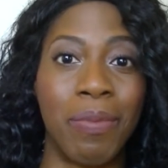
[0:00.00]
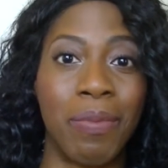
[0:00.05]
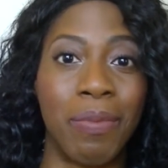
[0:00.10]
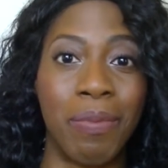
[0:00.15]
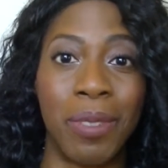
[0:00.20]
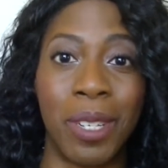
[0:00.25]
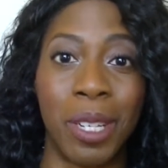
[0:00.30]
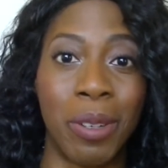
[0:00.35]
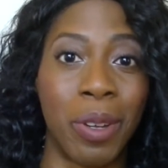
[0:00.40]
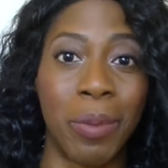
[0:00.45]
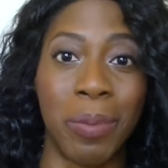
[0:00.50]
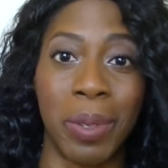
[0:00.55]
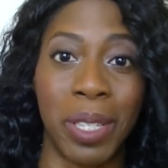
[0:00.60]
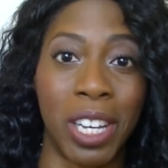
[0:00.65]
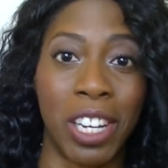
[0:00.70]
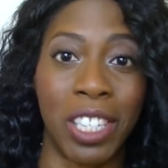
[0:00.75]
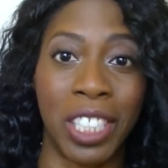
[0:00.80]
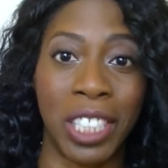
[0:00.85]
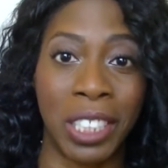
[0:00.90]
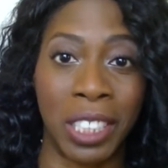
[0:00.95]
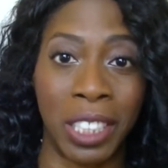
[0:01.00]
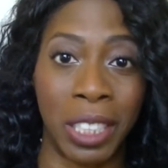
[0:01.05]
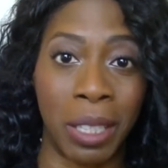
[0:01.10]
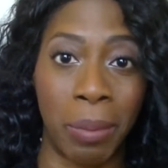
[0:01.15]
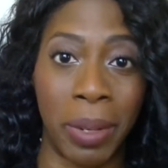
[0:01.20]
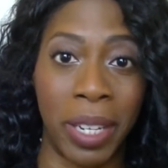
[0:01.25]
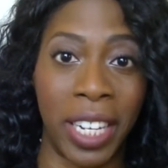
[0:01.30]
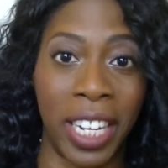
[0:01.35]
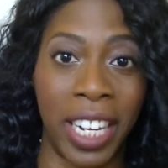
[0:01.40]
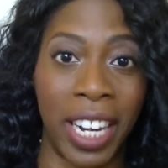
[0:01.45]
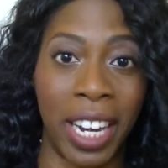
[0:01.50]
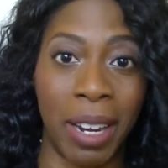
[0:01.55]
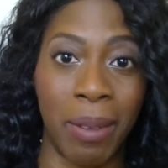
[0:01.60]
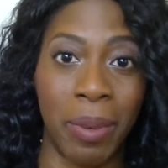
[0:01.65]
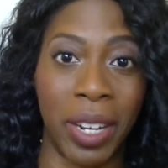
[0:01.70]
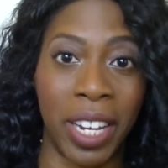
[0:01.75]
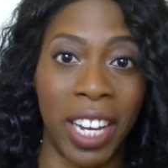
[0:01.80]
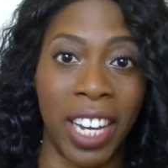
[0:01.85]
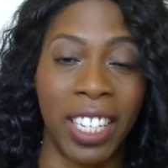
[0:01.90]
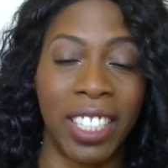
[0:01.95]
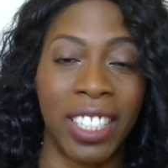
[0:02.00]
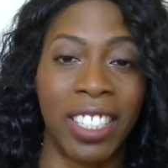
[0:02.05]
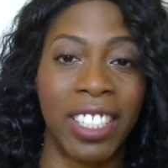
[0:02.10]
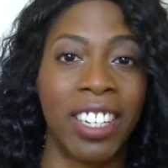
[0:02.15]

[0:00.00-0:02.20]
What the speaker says: doing massages in the beginning because,